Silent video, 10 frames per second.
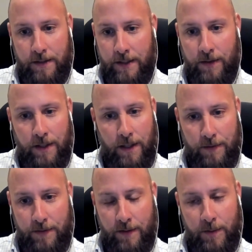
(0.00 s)
run off
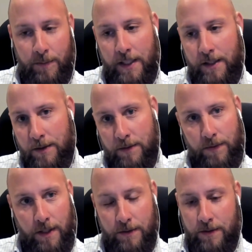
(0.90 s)
of them. They'd use
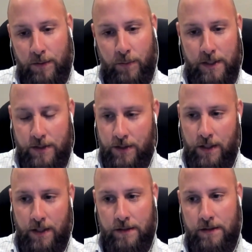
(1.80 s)
floats and winch
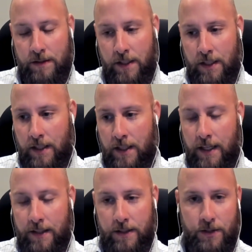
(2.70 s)
trucks, and
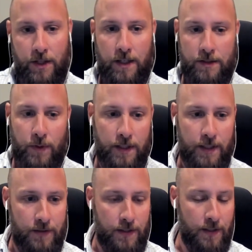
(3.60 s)
their trucks wasn't
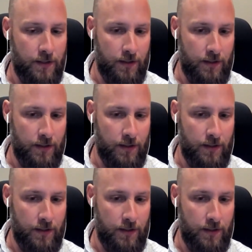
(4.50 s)
even